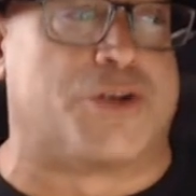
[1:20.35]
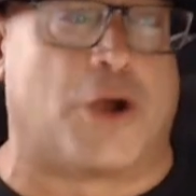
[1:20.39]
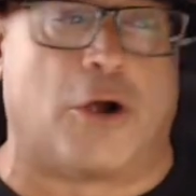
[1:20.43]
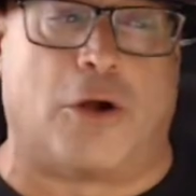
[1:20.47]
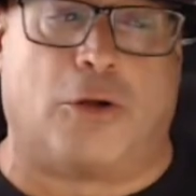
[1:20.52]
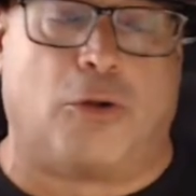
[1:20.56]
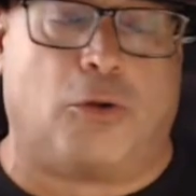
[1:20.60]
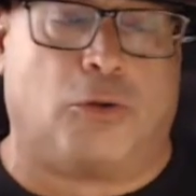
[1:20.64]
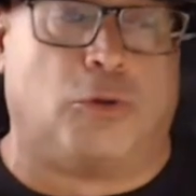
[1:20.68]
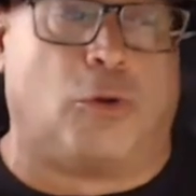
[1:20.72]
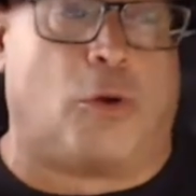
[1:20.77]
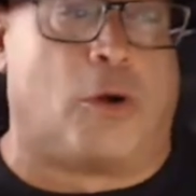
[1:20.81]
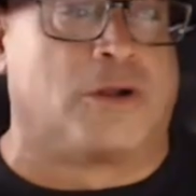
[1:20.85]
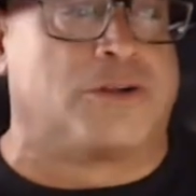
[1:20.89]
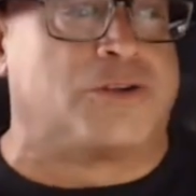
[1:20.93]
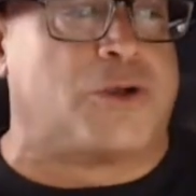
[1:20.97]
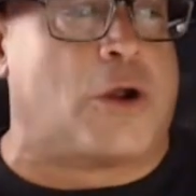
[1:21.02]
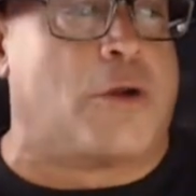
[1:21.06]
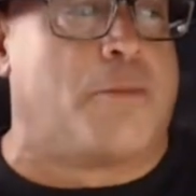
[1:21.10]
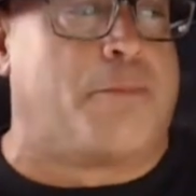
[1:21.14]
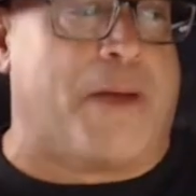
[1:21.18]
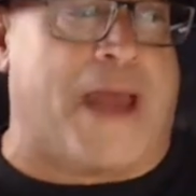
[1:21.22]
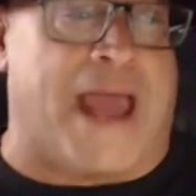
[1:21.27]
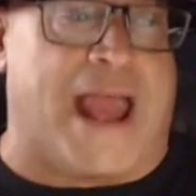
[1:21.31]

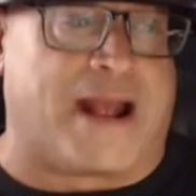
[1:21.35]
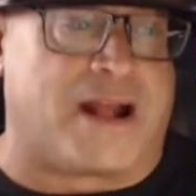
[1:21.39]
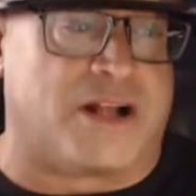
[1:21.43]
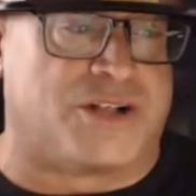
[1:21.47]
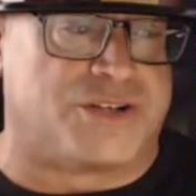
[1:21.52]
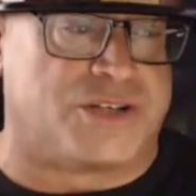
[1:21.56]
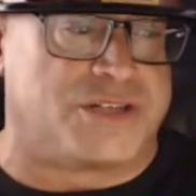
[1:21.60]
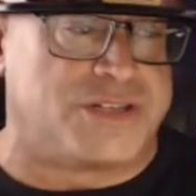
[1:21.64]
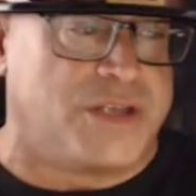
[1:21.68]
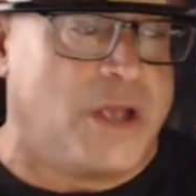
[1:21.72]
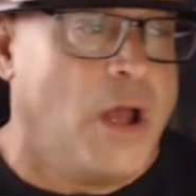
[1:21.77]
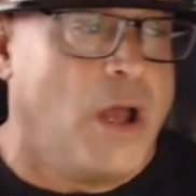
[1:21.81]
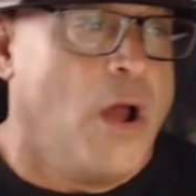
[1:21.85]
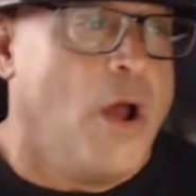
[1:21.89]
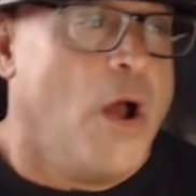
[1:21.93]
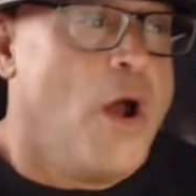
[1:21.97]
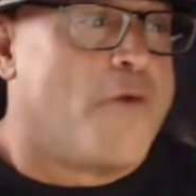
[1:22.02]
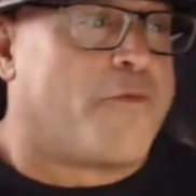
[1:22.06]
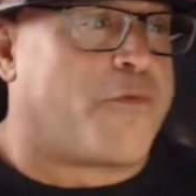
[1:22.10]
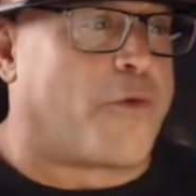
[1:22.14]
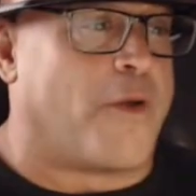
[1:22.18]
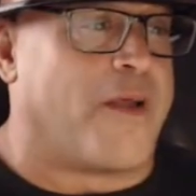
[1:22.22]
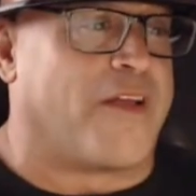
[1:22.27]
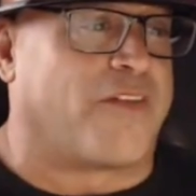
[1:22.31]
long-term packages
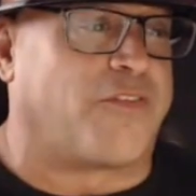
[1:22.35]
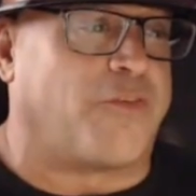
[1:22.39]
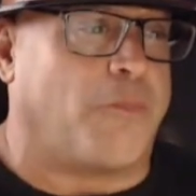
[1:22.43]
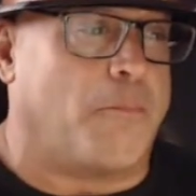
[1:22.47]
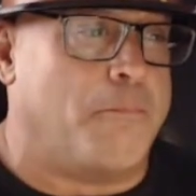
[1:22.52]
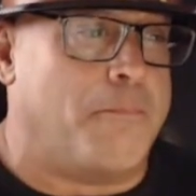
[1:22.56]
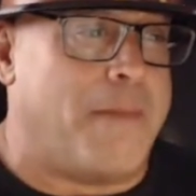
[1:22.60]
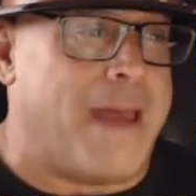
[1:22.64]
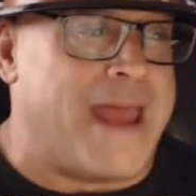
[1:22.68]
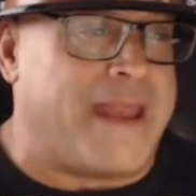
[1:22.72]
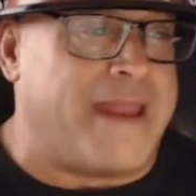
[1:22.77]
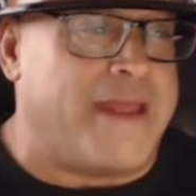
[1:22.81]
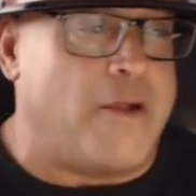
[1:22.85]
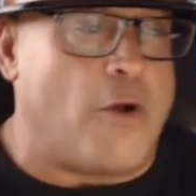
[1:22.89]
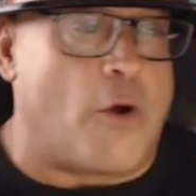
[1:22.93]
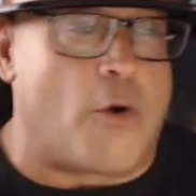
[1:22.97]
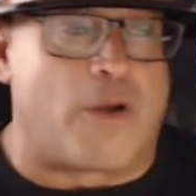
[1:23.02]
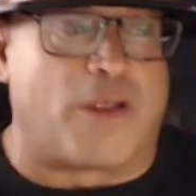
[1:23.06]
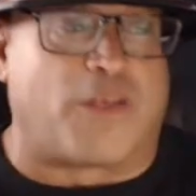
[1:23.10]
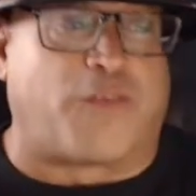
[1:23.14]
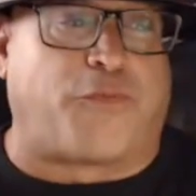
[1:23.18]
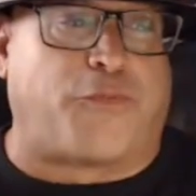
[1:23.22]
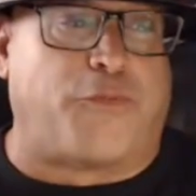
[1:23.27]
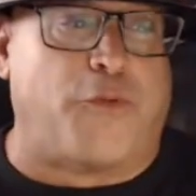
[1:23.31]
for as many or
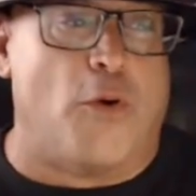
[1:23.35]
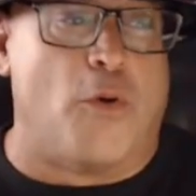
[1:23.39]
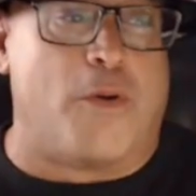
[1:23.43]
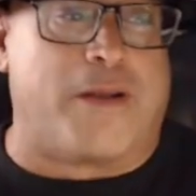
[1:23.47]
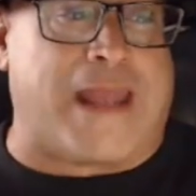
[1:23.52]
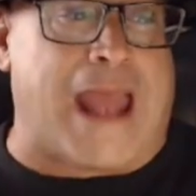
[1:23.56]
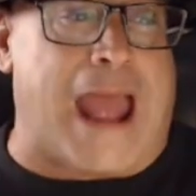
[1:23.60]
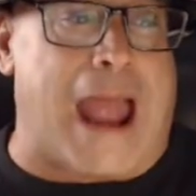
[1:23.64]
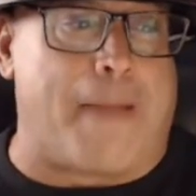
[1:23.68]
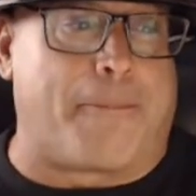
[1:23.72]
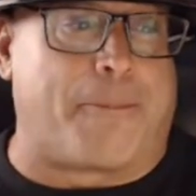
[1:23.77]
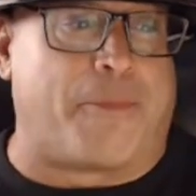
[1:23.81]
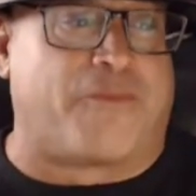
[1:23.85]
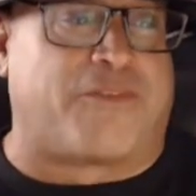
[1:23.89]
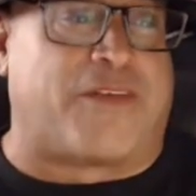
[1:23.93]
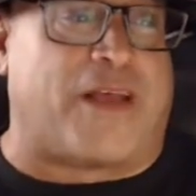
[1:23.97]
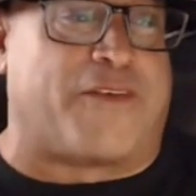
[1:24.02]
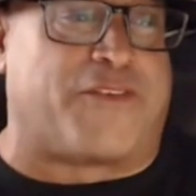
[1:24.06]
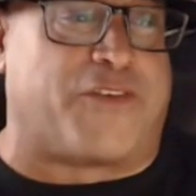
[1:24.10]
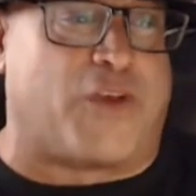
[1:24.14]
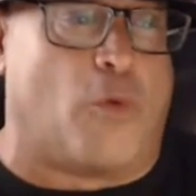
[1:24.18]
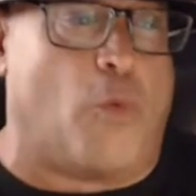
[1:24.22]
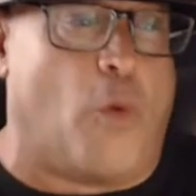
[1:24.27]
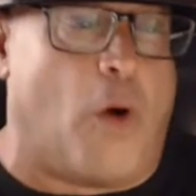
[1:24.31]
as few cappers
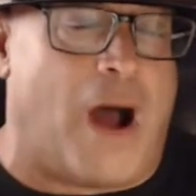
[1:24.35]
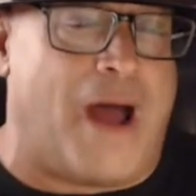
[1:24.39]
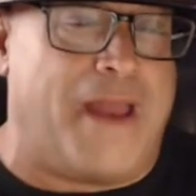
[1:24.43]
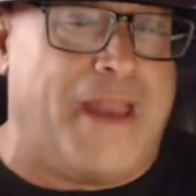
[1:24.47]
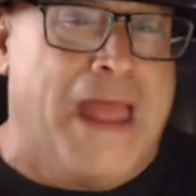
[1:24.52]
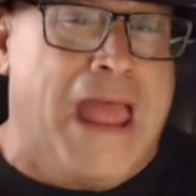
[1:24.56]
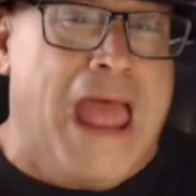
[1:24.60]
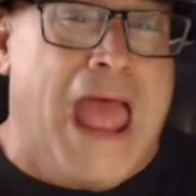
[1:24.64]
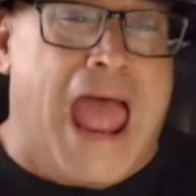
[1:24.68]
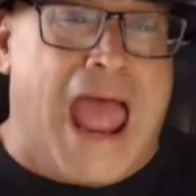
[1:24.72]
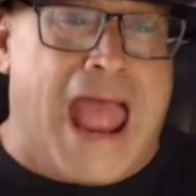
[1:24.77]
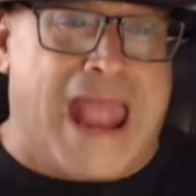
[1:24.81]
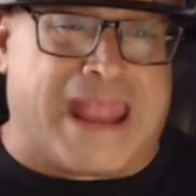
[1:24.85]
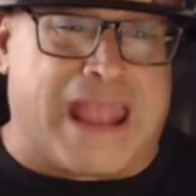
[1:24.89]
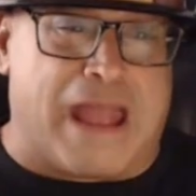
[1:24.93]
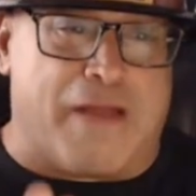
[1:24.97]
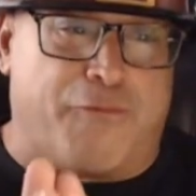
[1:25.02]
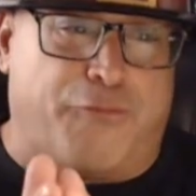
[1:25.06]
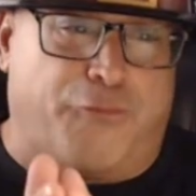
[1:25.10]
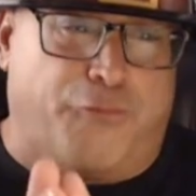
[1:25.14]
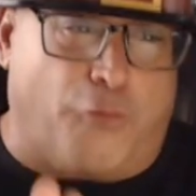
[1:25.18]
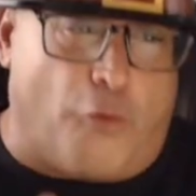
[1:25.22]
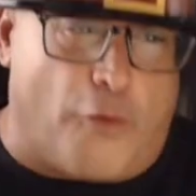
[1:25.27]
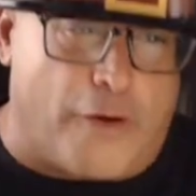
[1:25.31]
as you want and get
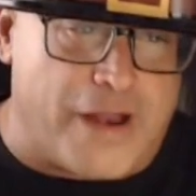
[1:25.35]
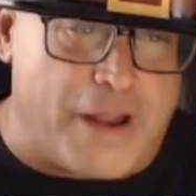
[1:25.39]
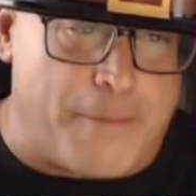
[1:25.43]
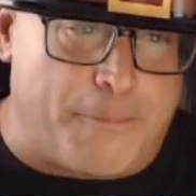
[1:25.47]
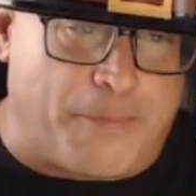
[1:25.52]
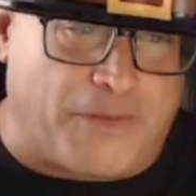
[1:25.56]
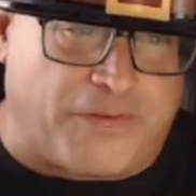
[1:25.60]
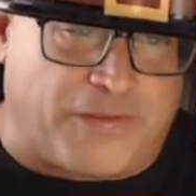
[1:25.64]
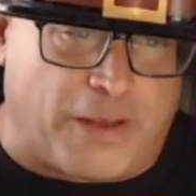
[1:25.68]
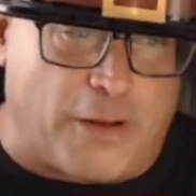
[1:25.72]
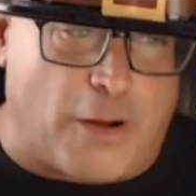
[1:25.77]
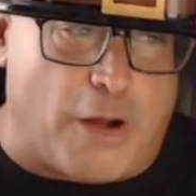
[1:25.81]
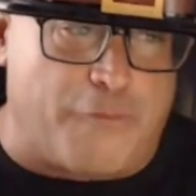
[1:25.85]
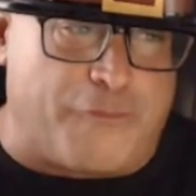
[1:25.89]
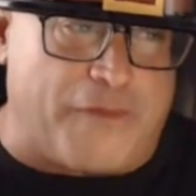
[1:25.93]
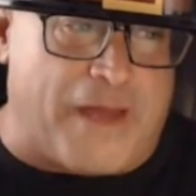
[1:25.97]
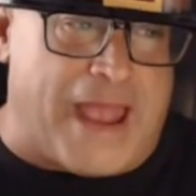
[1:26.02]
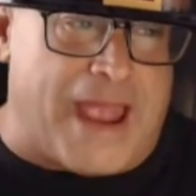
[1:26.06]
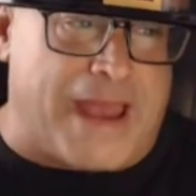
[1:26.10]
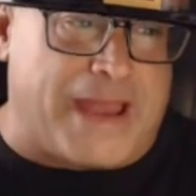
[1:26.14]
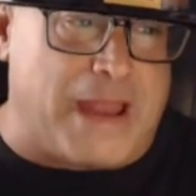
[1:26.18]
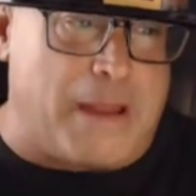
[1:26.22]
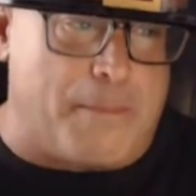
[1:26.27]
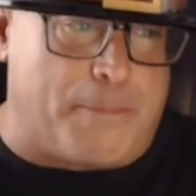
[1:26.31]
40% off
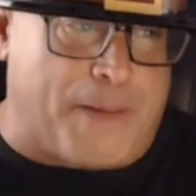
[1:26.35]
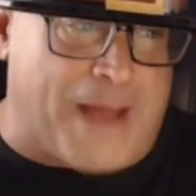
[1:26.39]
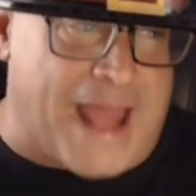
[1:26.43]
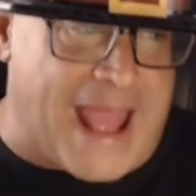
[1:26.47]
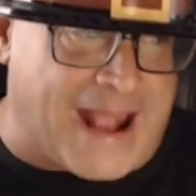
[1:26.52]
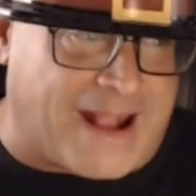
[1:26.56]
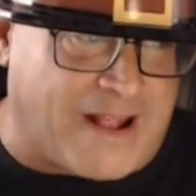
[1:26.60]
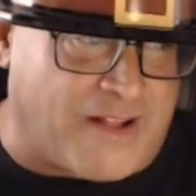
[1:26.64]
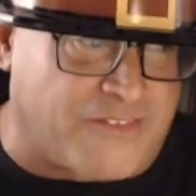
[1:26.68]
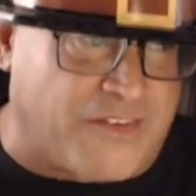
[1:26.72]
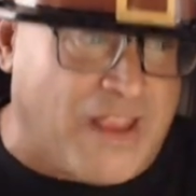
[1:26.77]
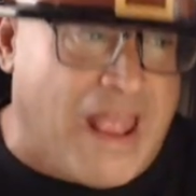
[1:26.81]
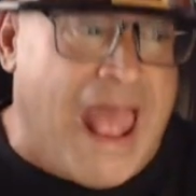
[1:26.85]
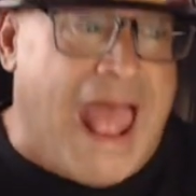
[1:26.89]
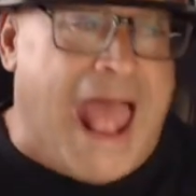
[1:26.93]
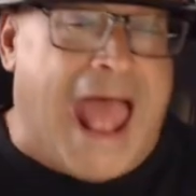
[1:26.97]
any package.